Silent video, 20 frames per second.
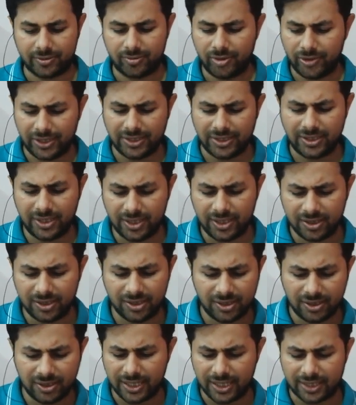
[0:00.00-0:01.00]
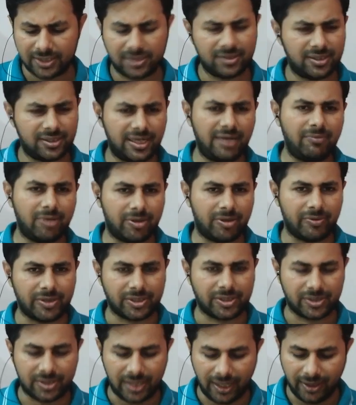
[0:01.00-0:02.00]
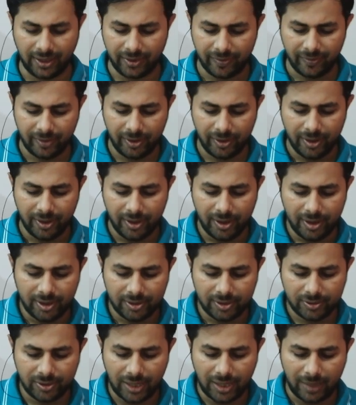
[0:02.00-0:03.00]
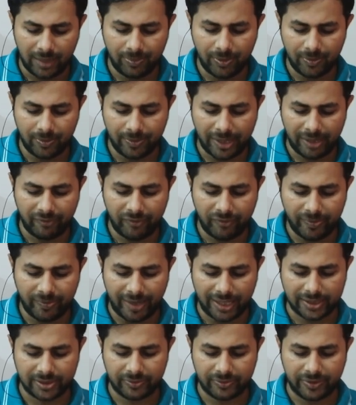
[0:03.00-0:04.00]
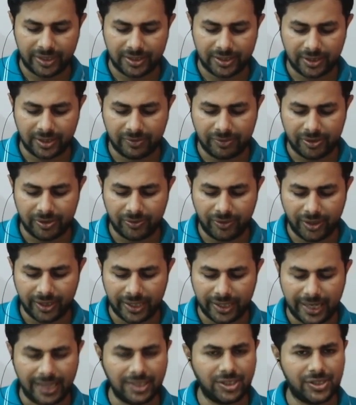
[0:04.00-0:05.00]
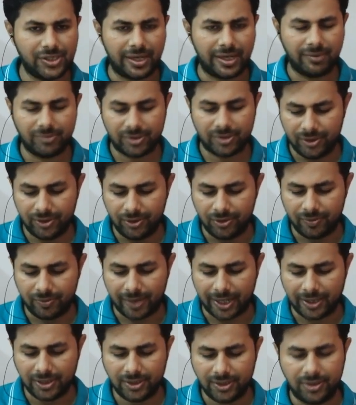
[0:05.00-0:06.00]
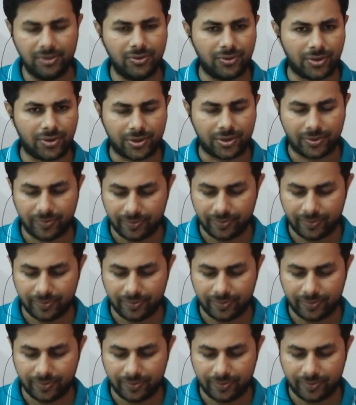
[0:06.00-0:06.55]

You can see that's the same equation, right? So half of mv max square is equal to what? H times nu minus nu naught.